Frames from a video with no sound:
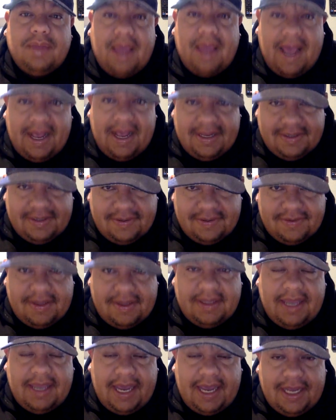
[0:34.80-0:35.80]
as the
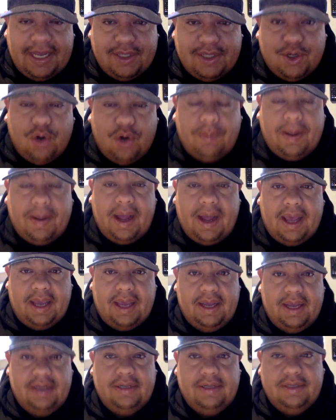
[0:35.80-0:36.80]
days go by.
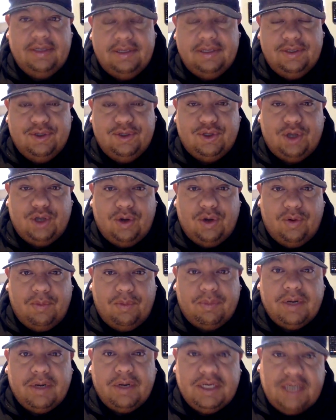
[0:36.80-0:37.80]
So
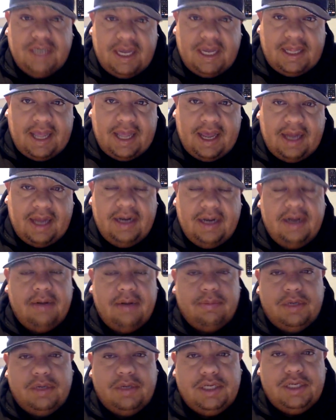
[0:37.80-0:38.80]
appreciate that.
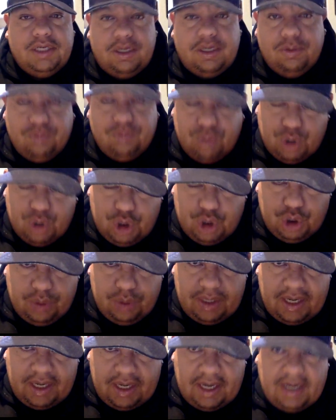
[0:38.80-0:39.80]
Appreciate you
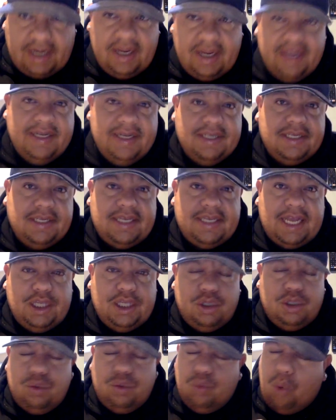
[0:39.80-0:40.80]
tuning in. Stay
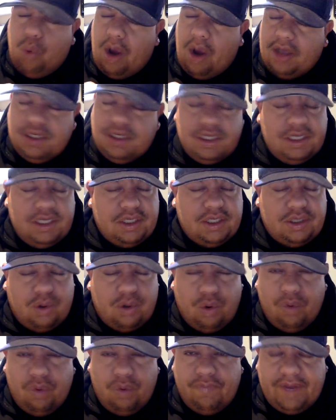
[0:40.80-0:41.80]
tuned. Watch this
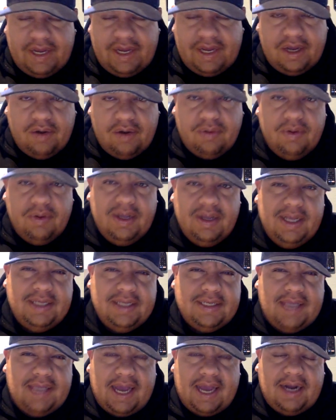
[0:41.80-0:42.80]
whole video.
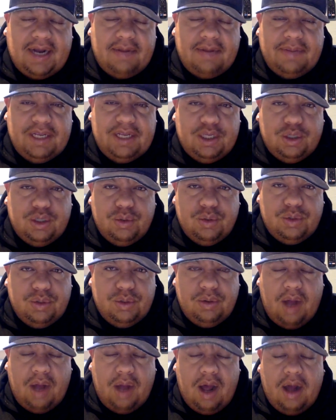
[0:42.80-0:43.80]
It's not going to be too
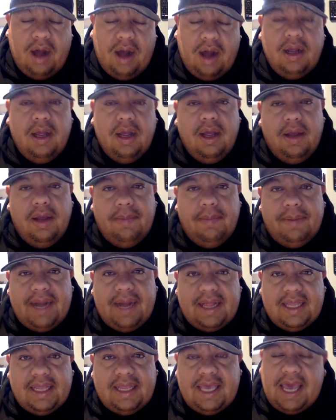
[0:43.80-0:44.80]
long, but
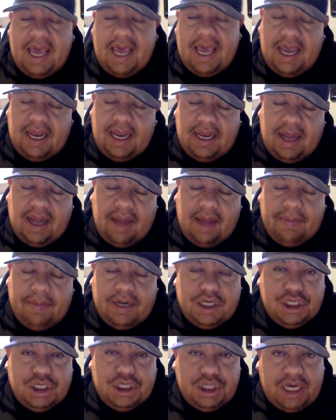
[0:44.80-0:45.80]
at the end, I'm going
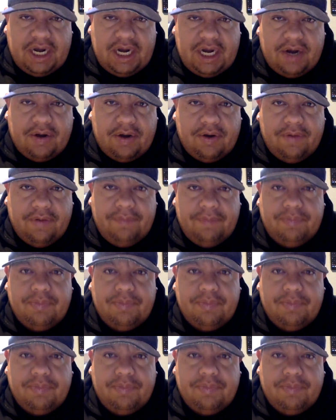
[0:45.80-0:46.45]
to share